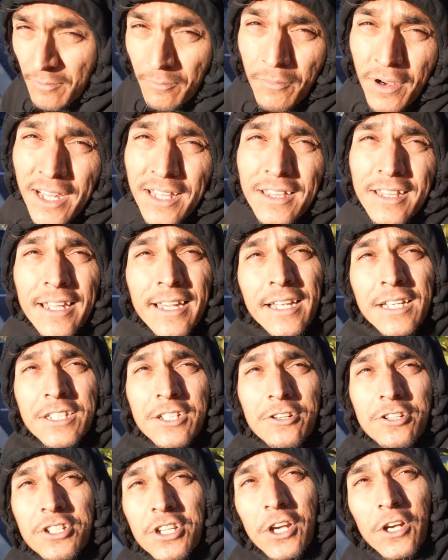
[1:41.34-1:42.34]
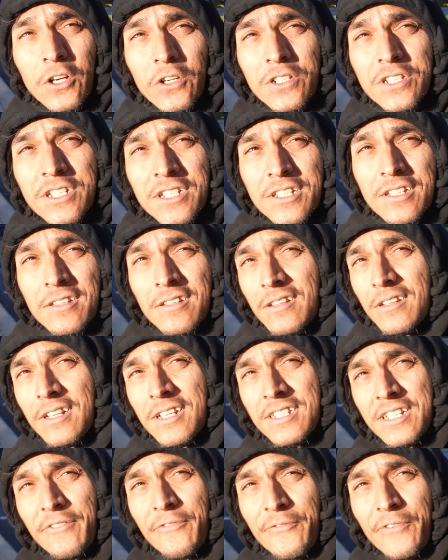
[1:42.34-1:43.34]
My legs are toast
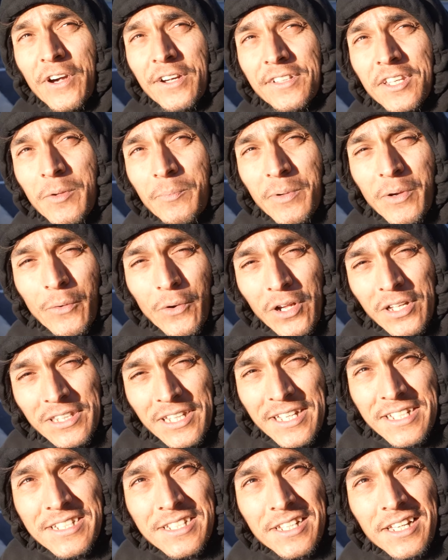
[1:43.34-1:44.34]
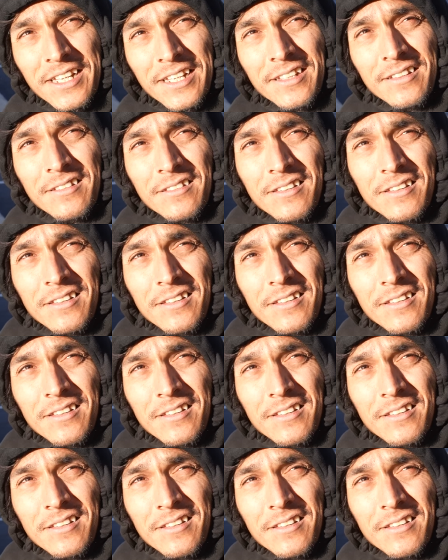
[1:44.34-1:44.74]
because I fucked up at work last night